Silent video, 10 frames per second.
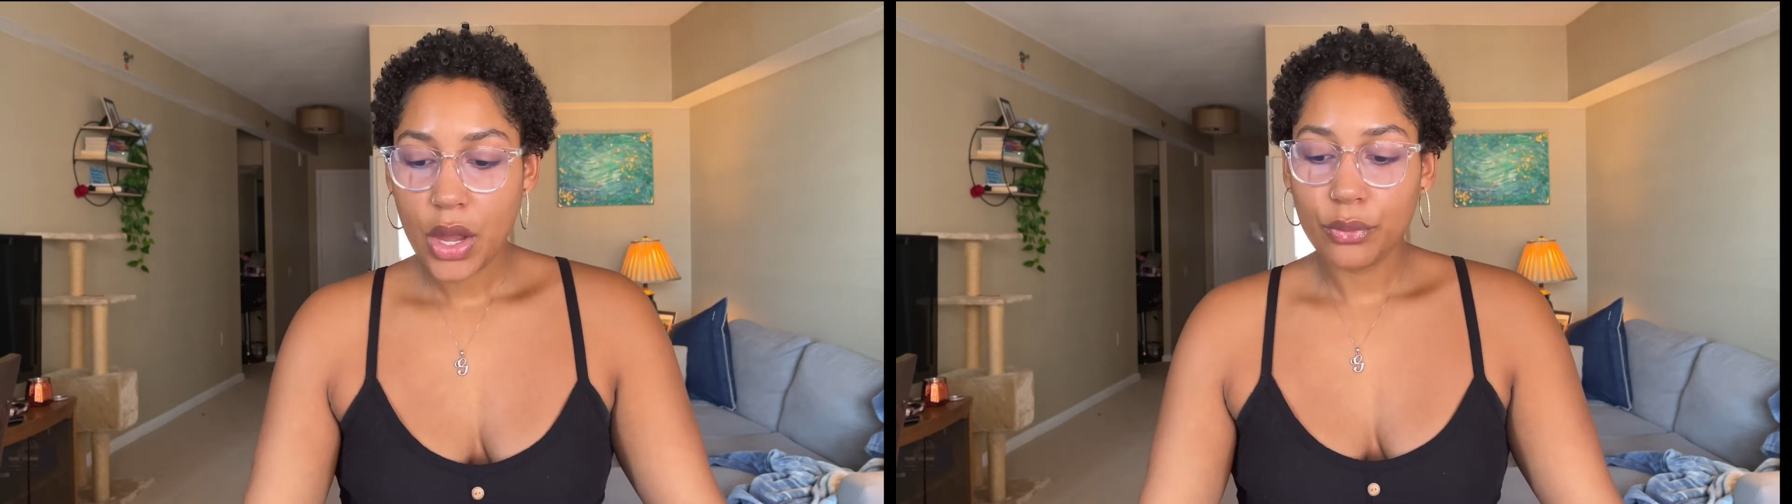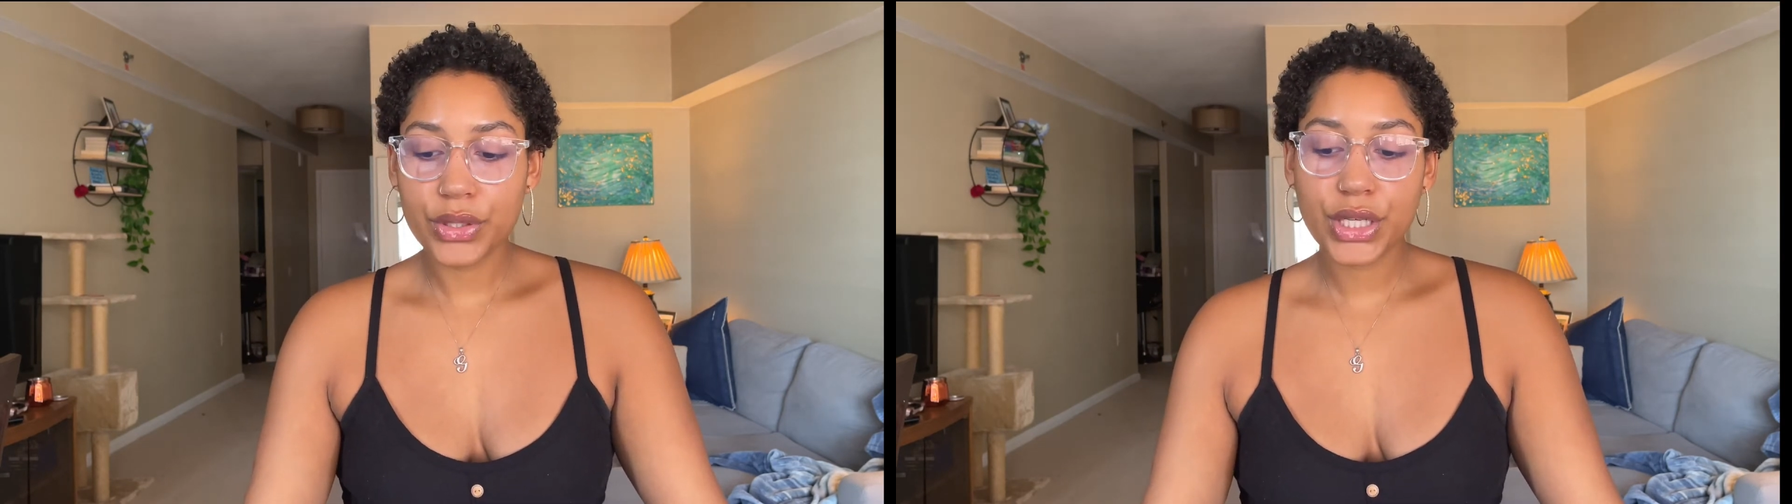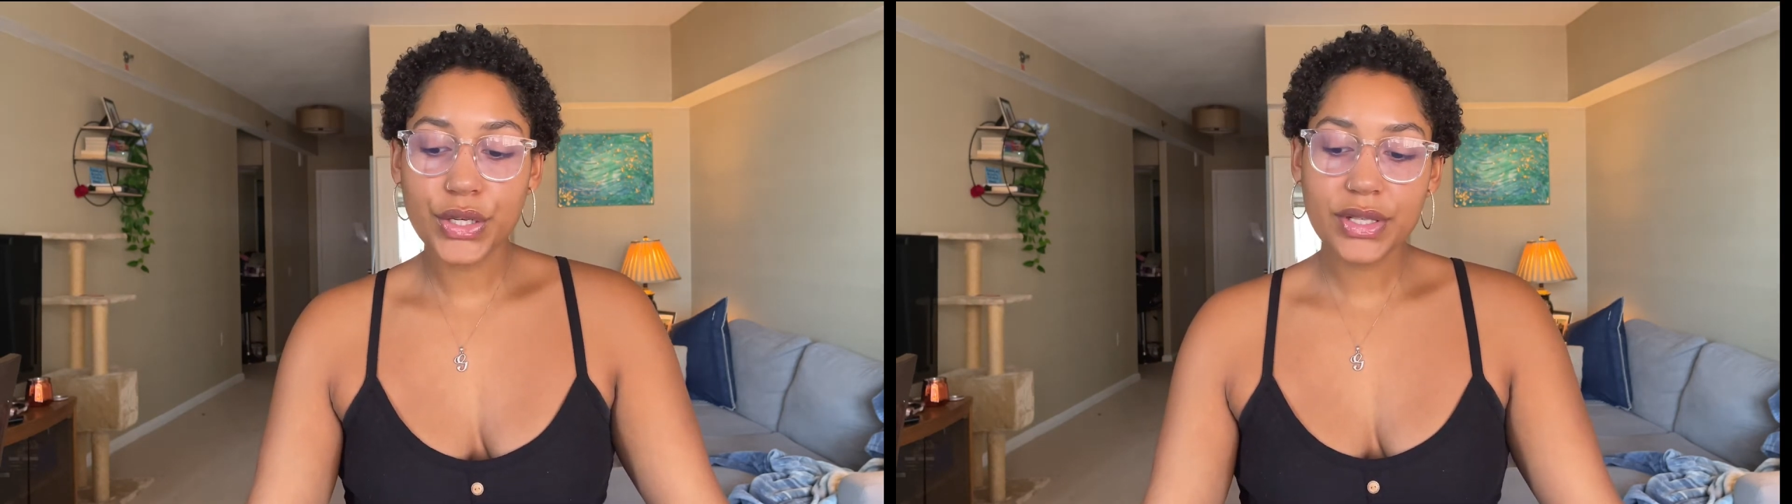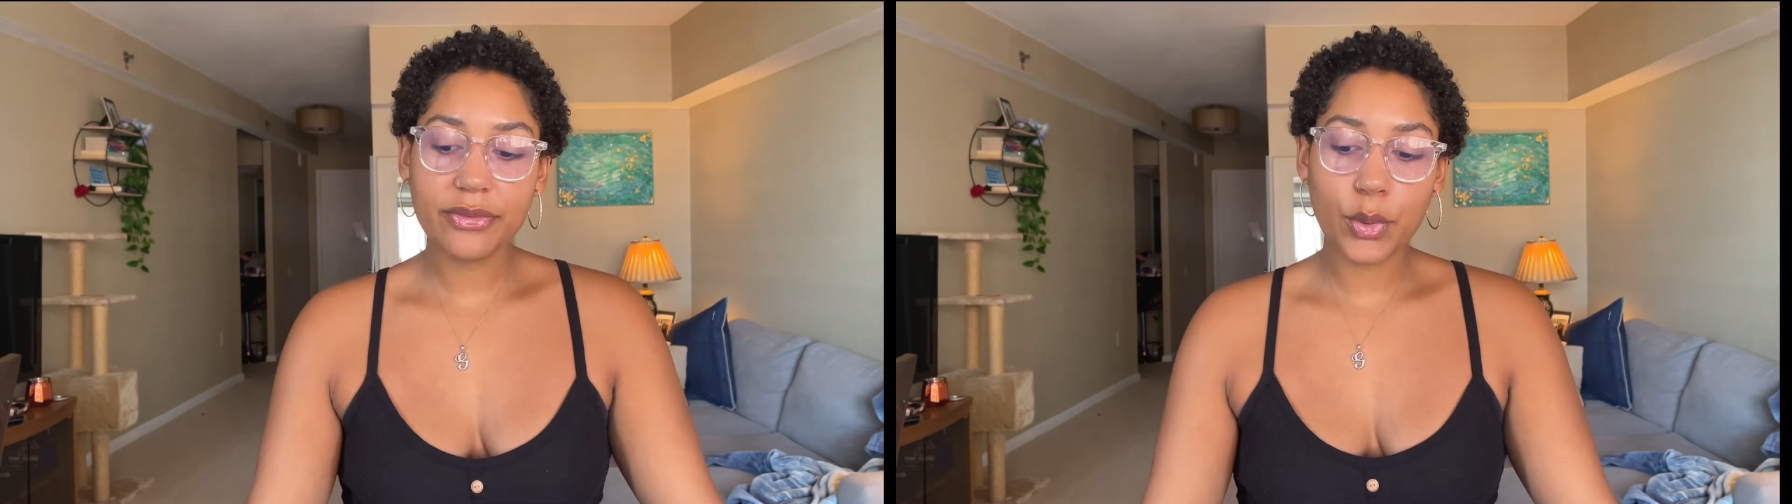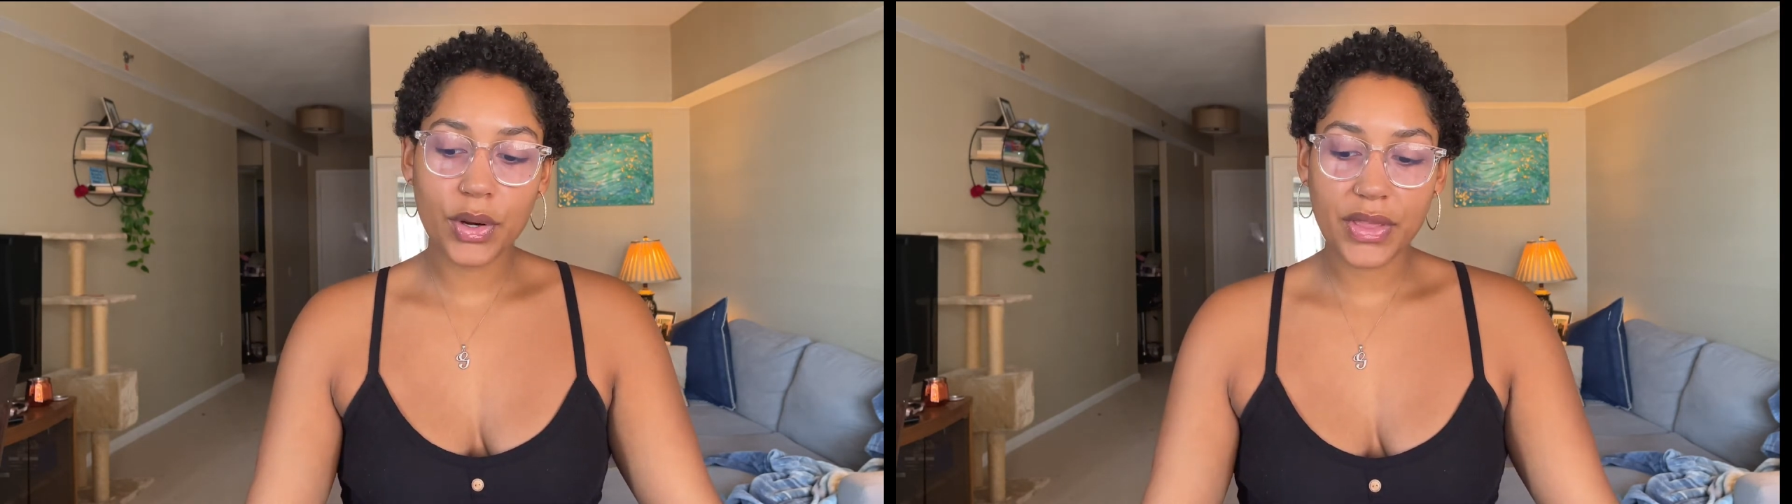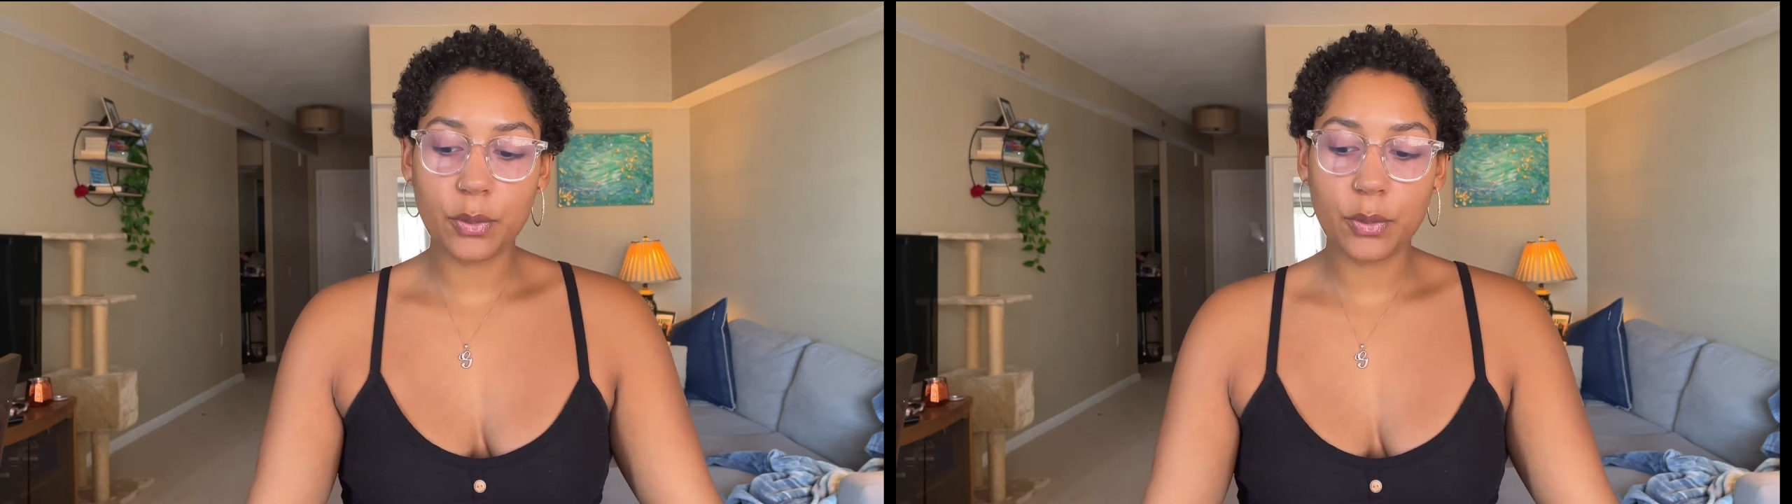Returns of more than